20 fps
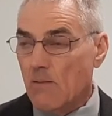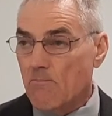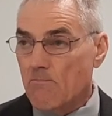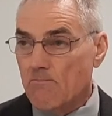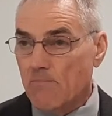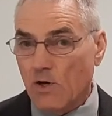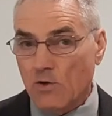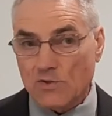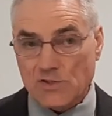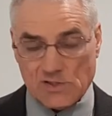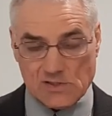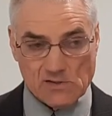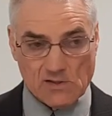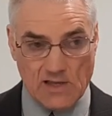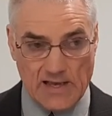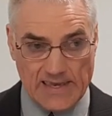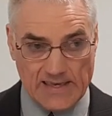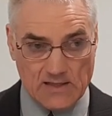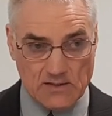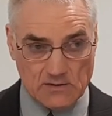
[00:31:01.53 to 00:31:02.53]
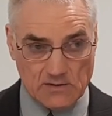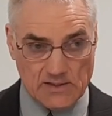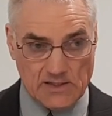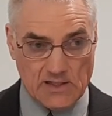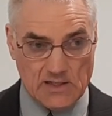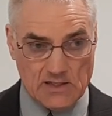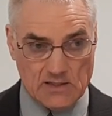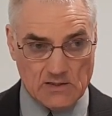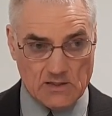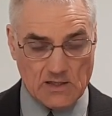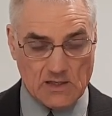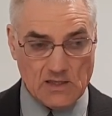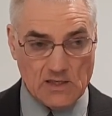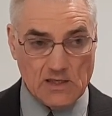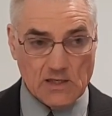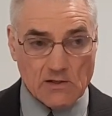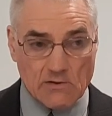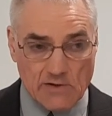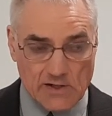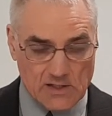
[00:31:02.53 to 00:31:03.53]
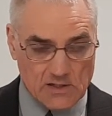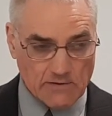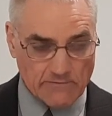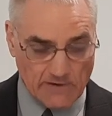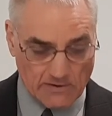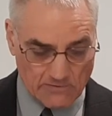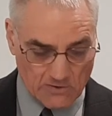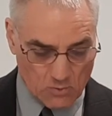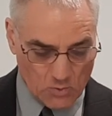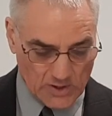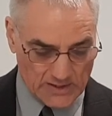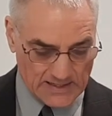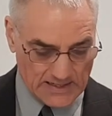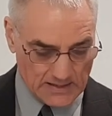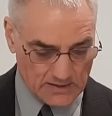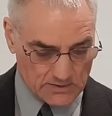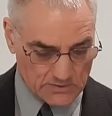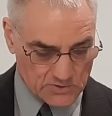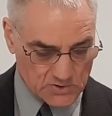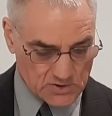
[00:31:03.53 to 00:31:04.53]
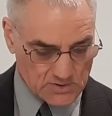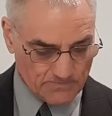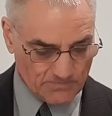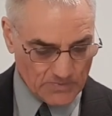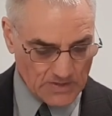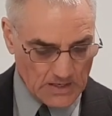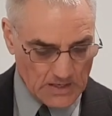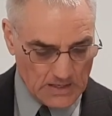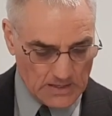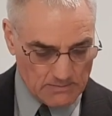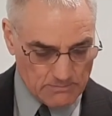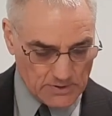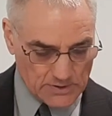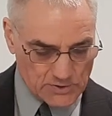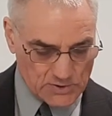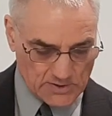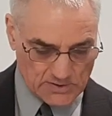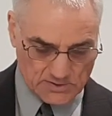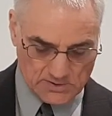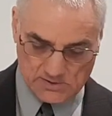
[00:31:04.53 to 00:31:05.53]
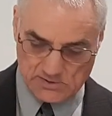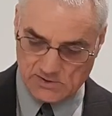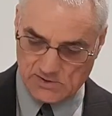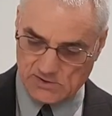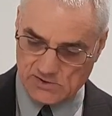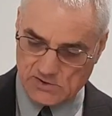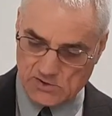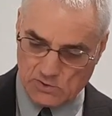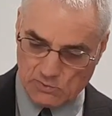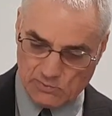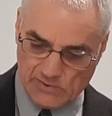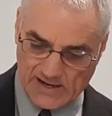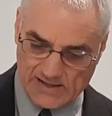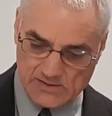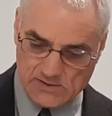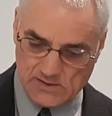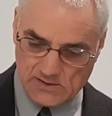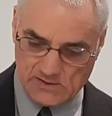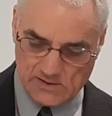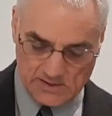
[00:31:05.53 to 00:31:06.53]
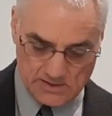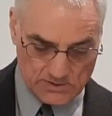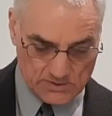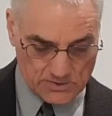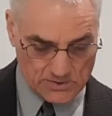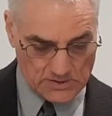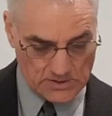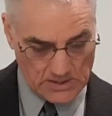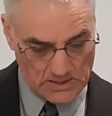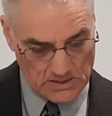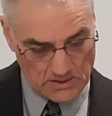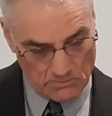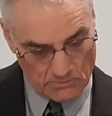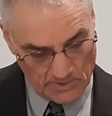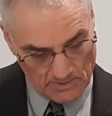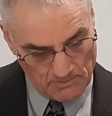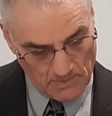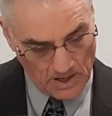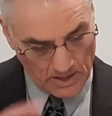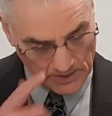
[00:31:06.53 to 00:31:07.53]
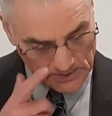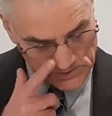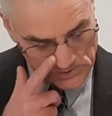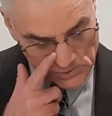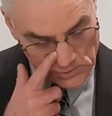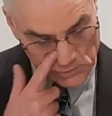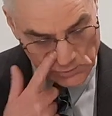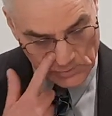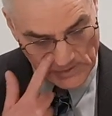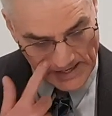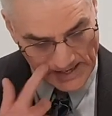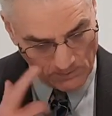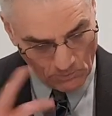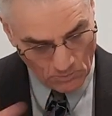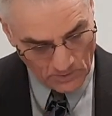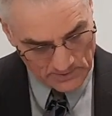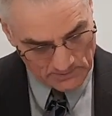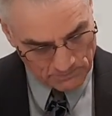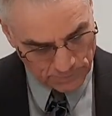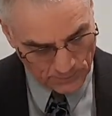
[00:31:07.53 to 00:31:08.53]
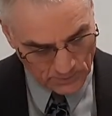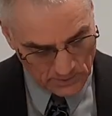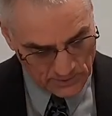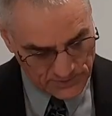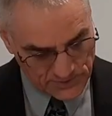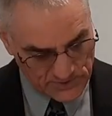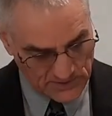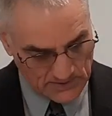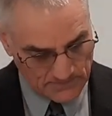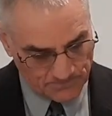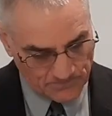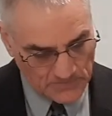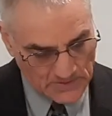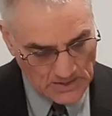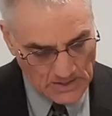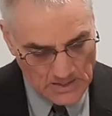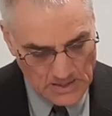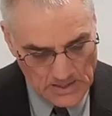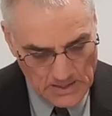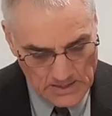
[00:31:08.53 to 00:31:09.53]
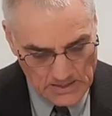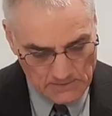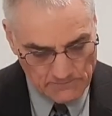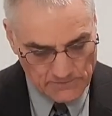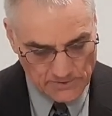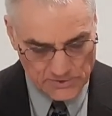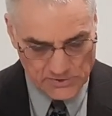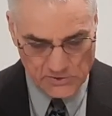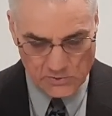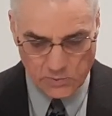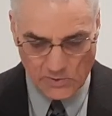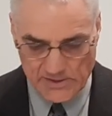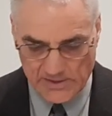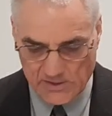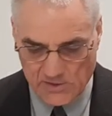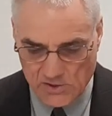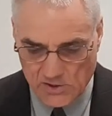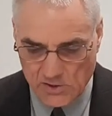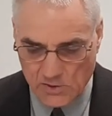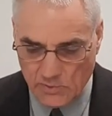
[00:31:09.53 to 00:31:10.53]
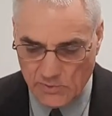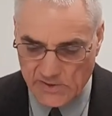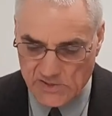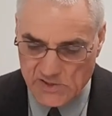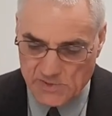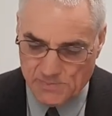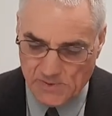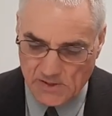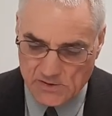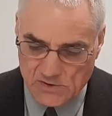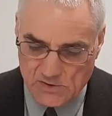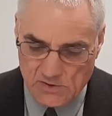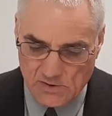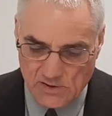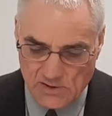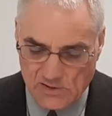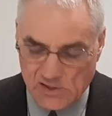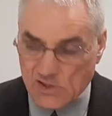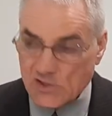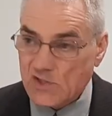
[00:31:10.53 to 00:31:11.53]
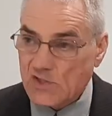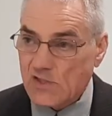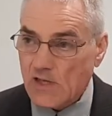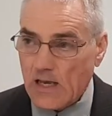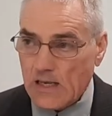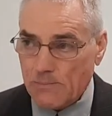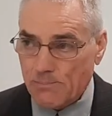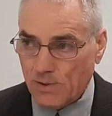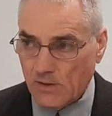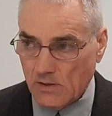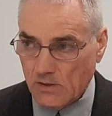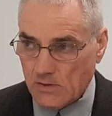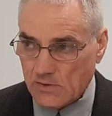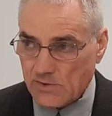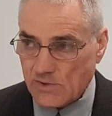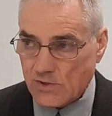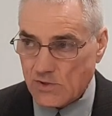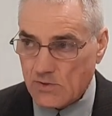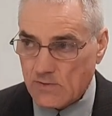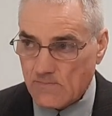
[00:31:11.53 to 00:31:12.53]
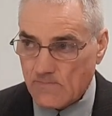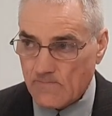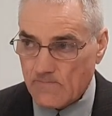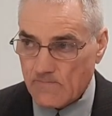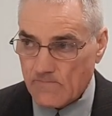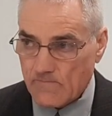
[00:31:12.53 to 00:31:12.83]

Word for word: most likely in the hearing of everyone else, but Jesus is directing his remarks to that one person. Verse 22, he speaks to the disciples.